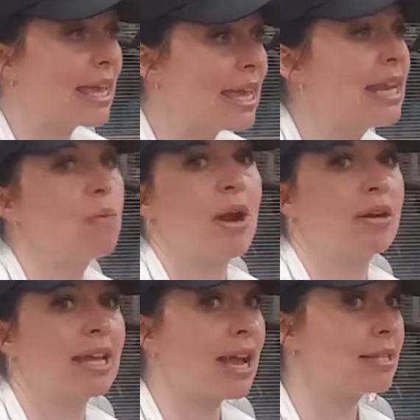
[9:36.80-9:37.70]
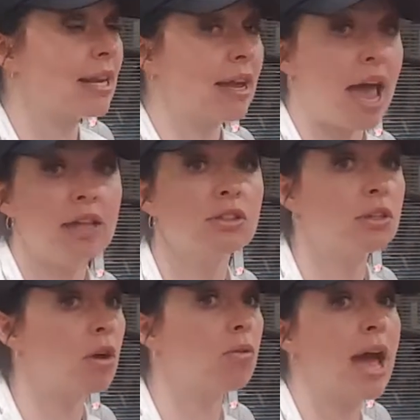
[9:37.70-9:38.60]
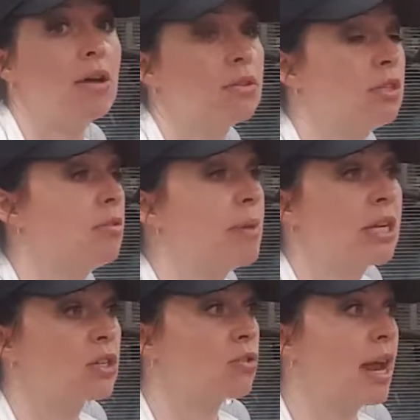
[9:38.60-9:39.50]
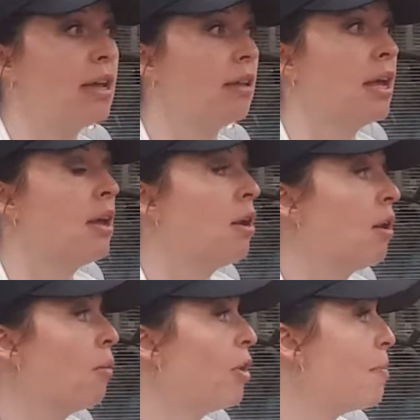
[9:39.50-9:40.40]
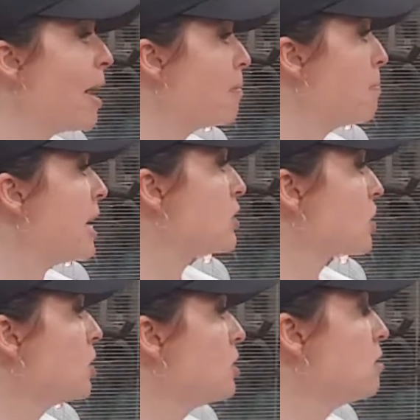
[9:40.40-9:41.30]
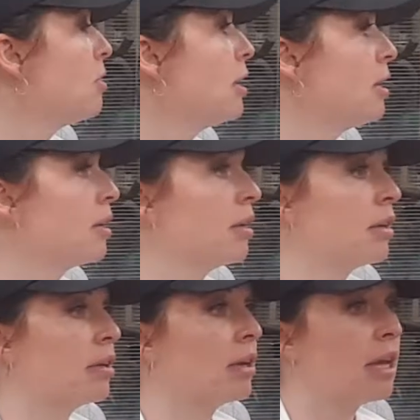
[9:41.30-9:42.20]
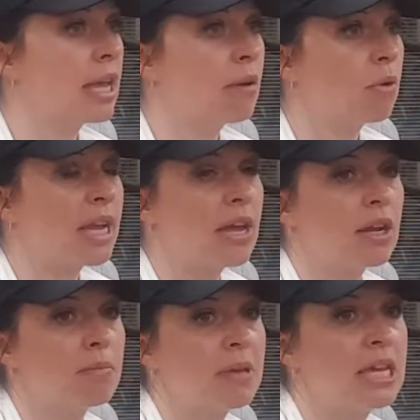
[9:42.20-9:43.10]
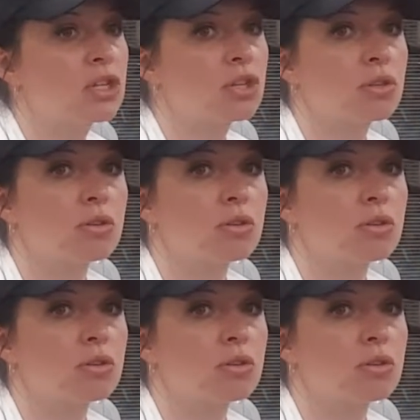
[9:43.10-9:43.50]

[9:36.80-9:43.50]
anywhere. Like I said, I'll go out and do them on a trail. What about a beach? Could you do a HIIT workout on a beach?